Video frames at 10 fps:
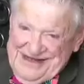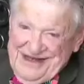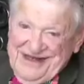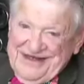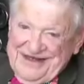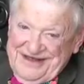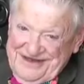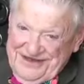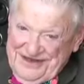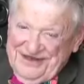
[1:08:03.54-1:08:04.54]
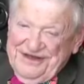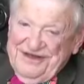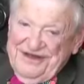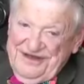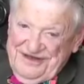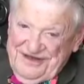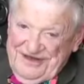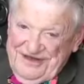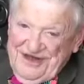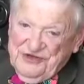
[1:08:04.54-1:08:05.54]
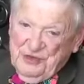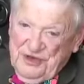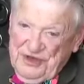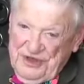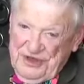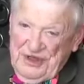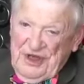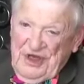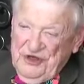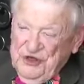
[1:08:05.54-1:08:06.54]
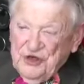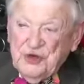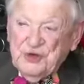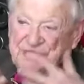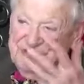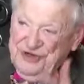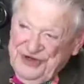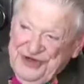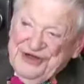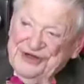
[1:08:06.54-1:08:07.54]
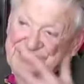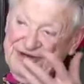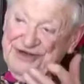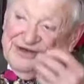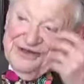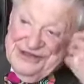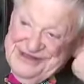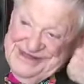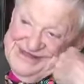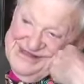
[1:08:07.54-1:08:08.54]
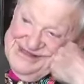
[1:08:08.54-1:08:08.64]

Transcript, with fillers: Yeah, that's where new ones are getting their energy.